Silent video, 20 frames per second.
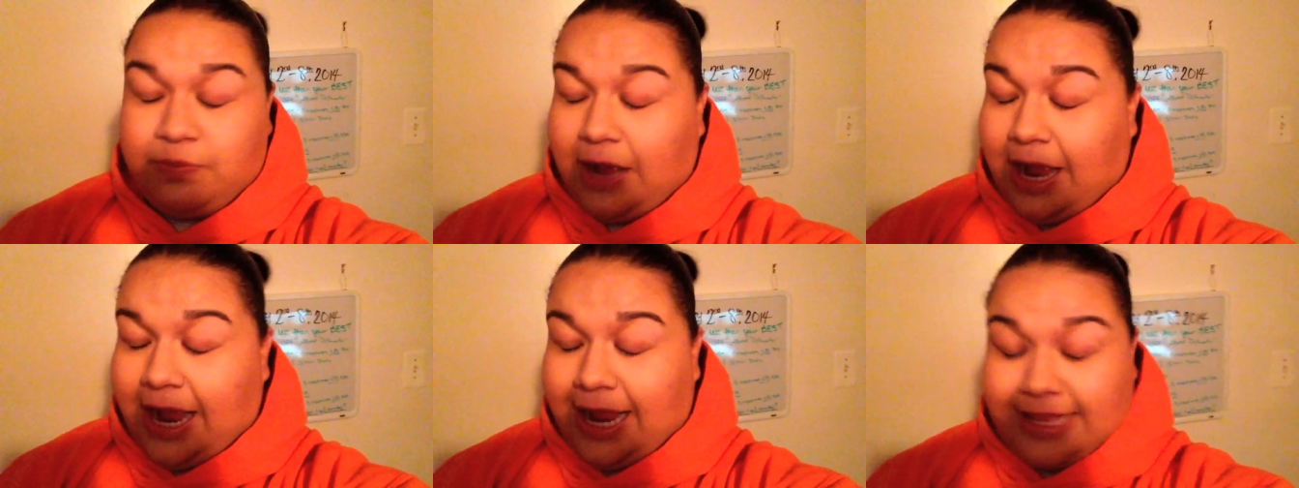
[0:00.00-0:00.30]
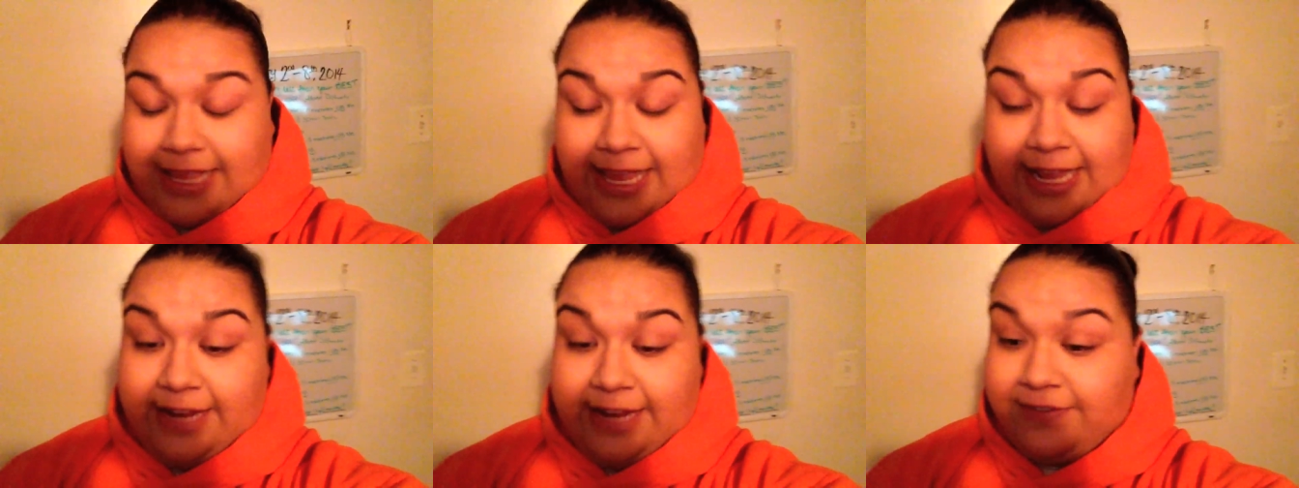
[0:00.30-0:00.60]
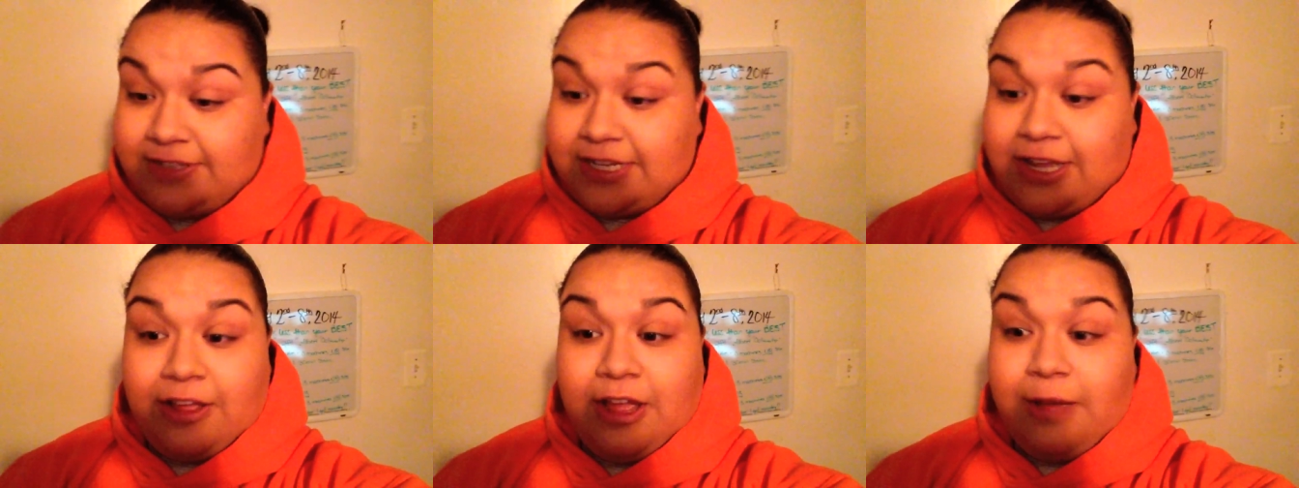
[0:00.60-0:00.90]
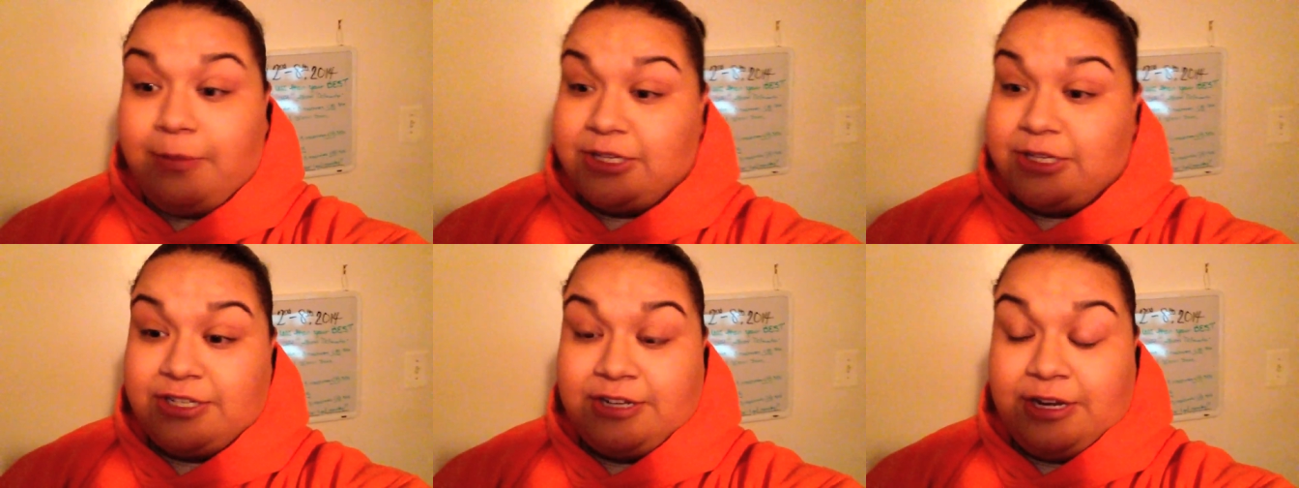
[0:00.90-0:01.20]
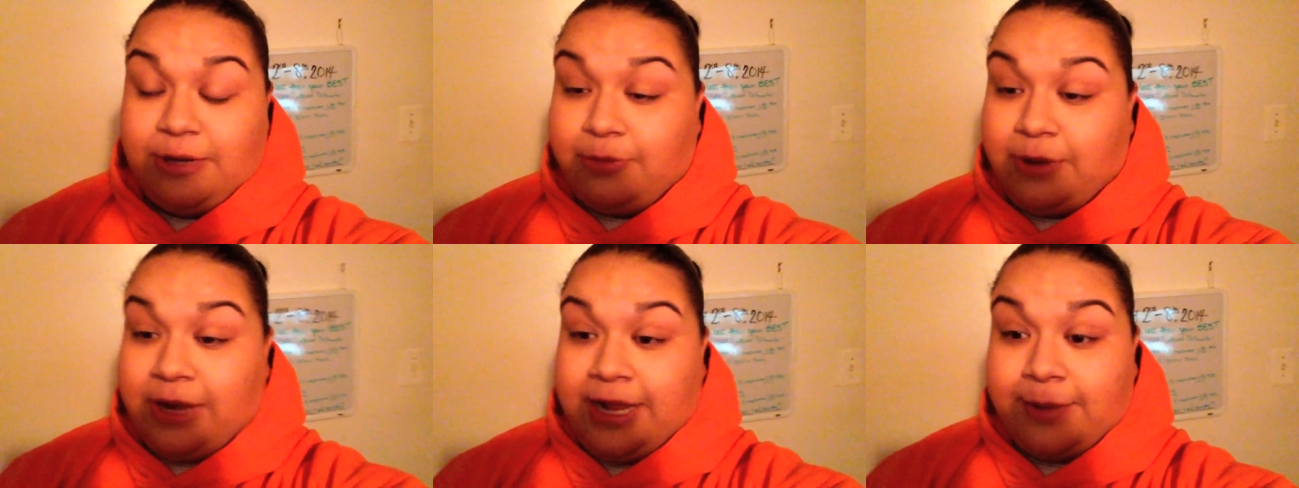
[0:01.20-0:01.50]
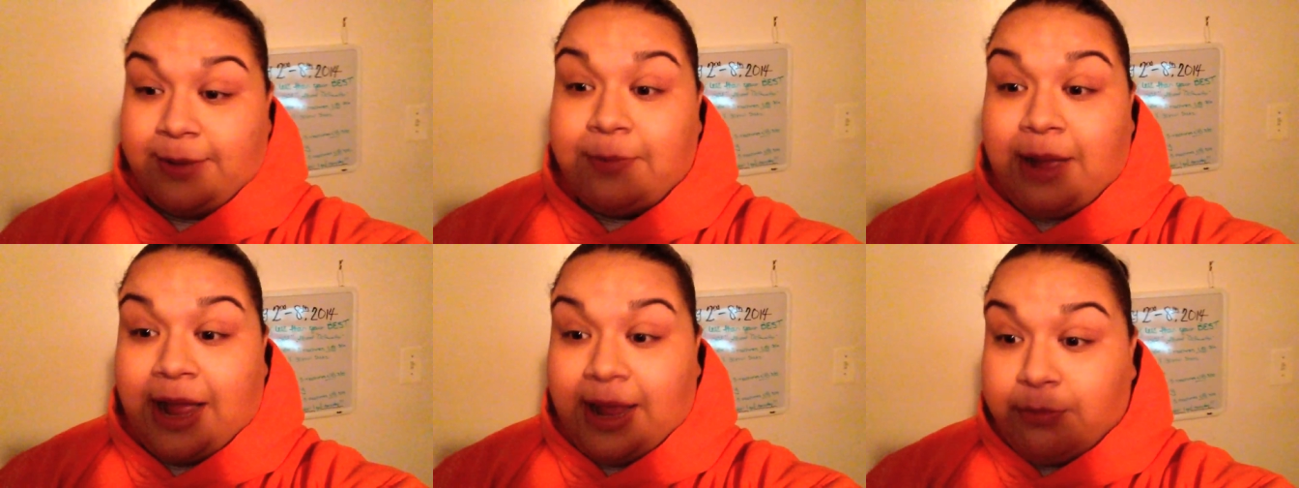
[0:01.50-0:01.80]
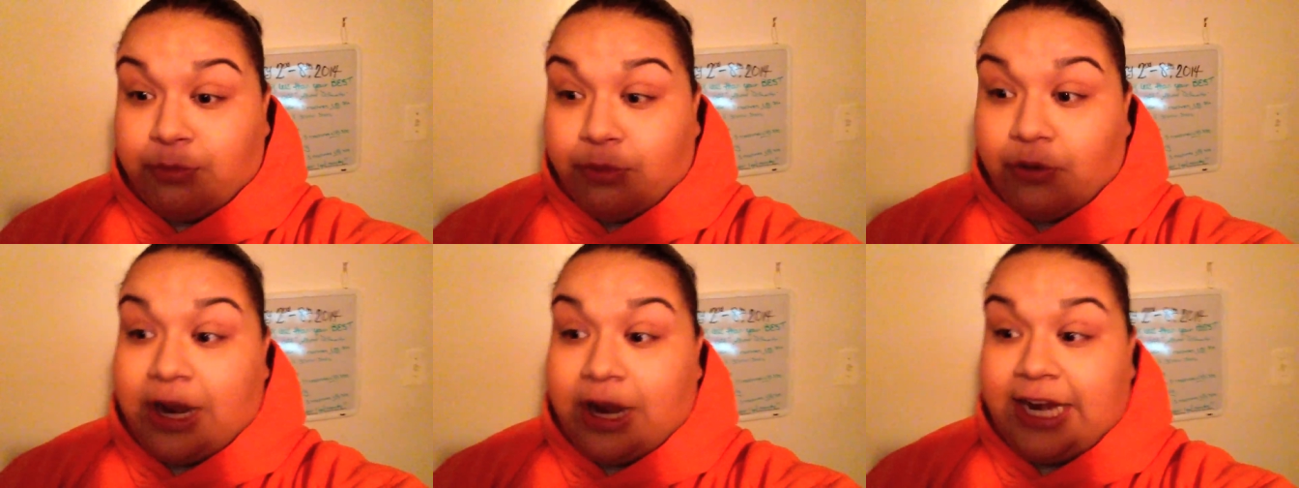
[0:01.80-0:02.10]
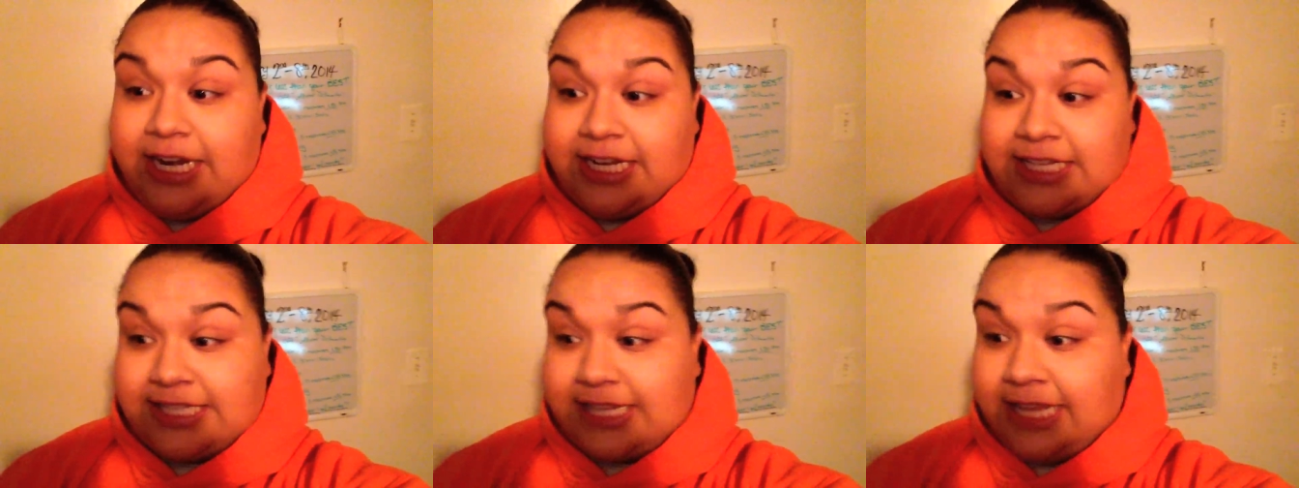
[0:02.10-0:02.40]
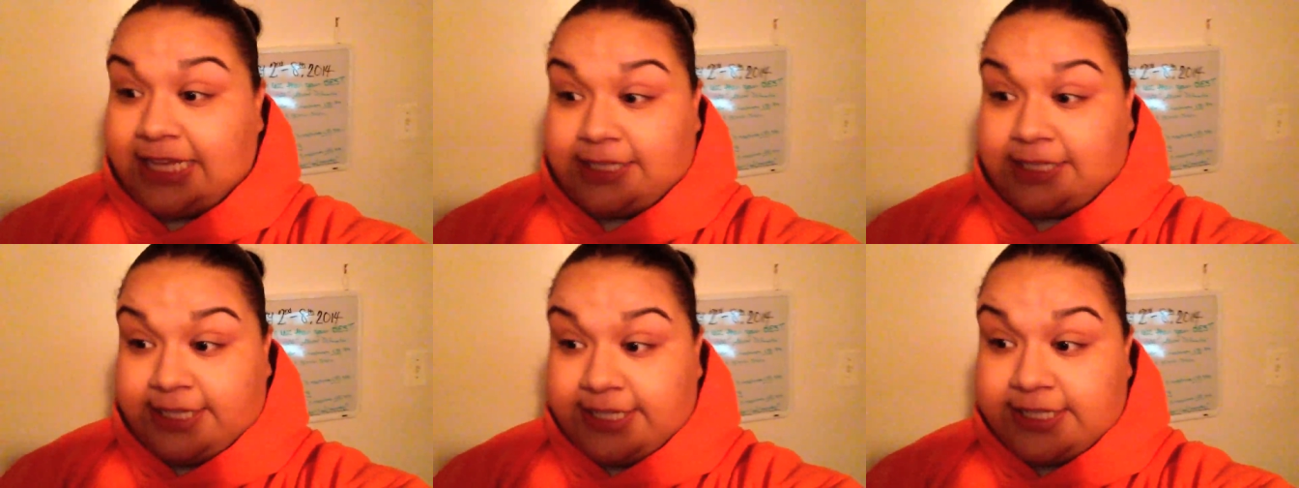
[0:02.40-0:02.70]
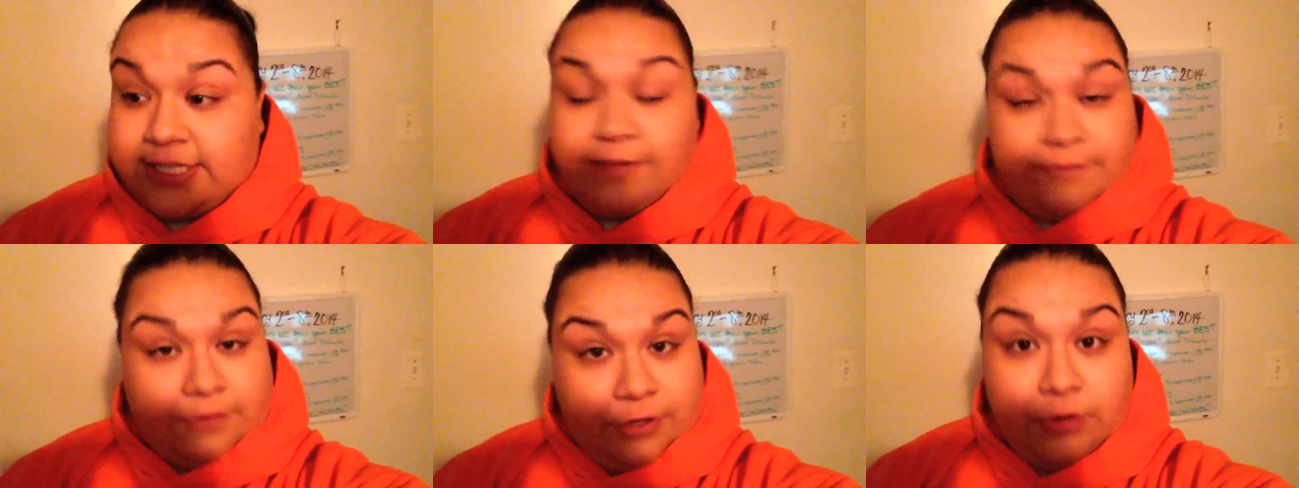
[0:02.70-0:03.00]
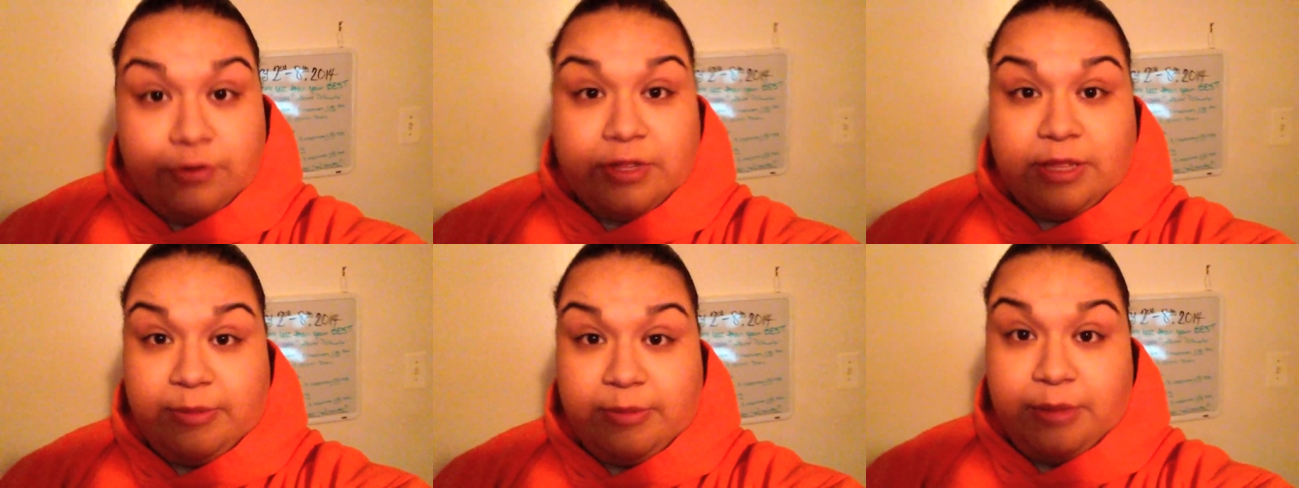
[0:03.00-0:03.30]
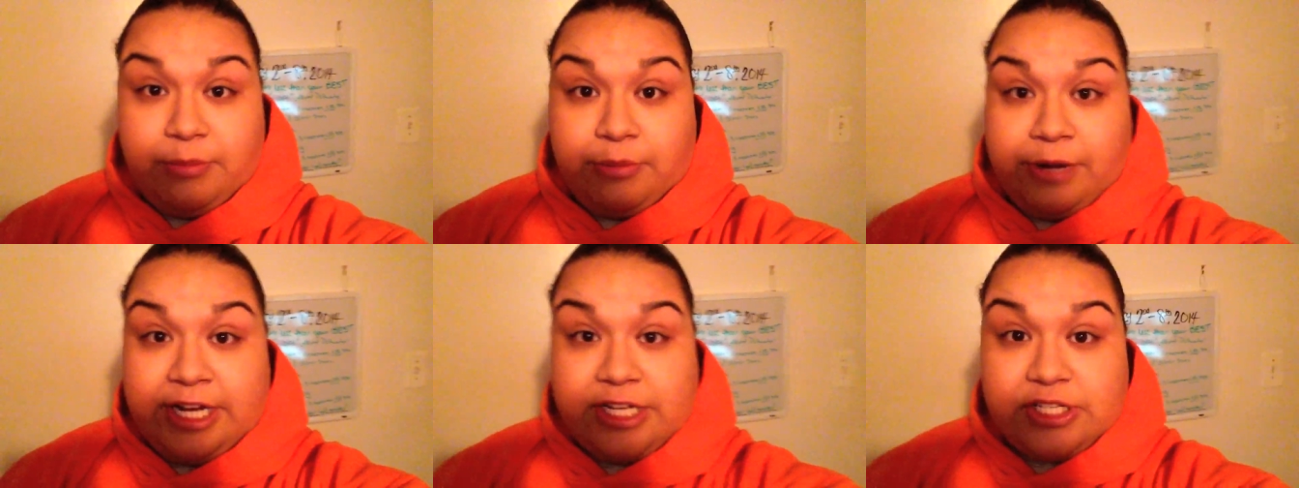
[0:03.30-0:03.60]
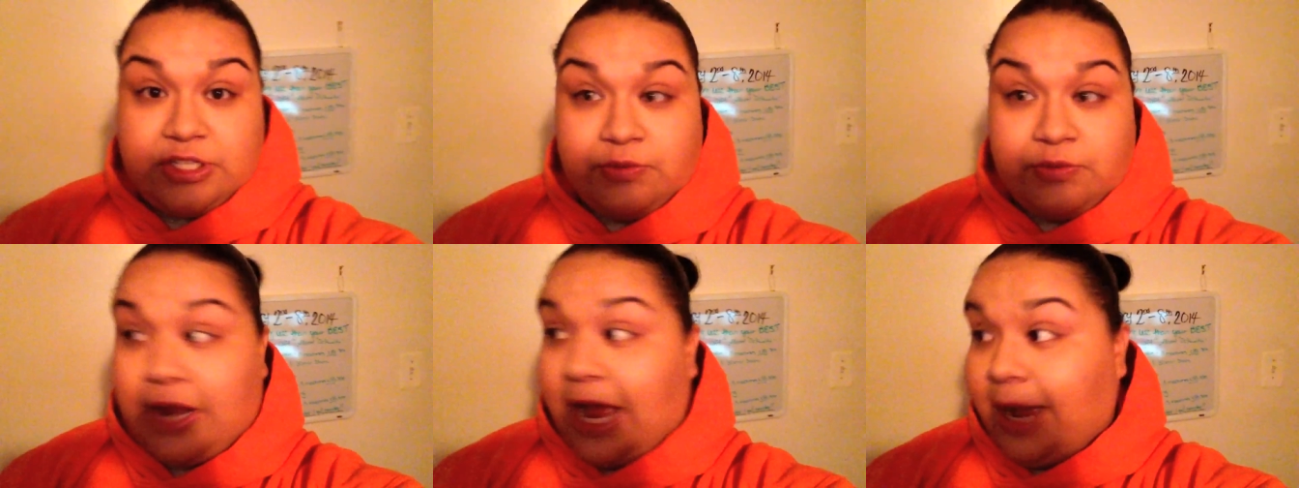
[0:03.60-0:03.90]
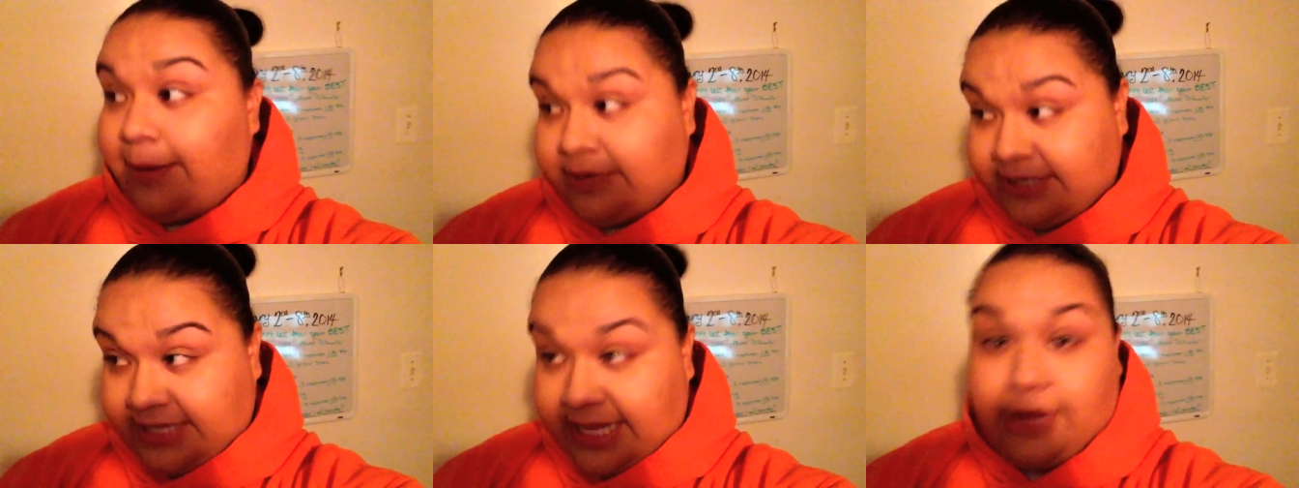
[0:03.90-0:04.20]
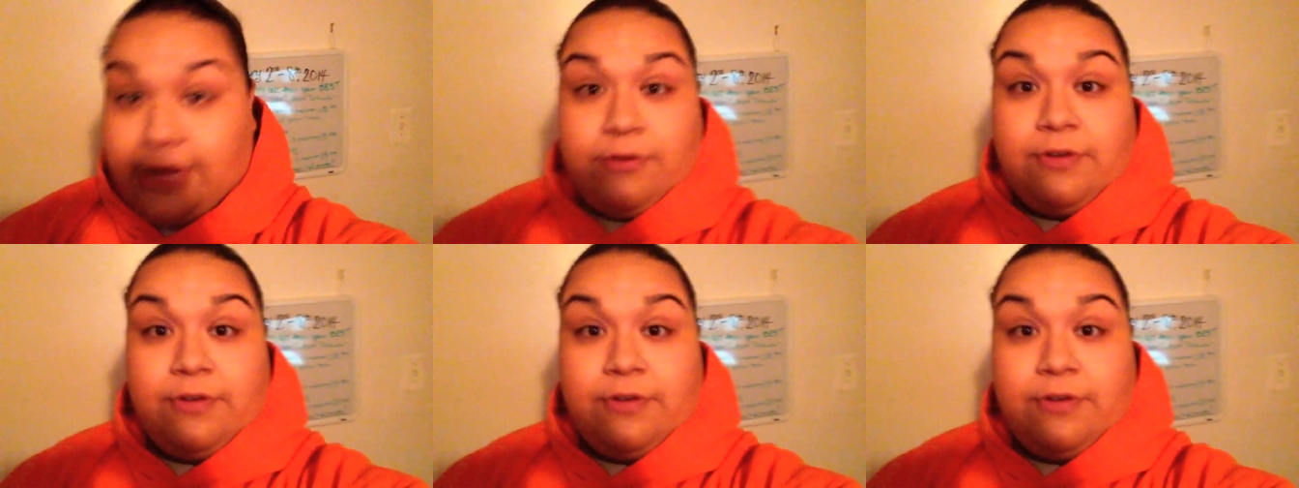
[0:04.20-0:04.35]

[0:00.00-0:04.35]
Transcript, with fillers: I can't even tell you how much I need a break. My brain is like, Lisa, if you don't give me a break soon, I'm going to take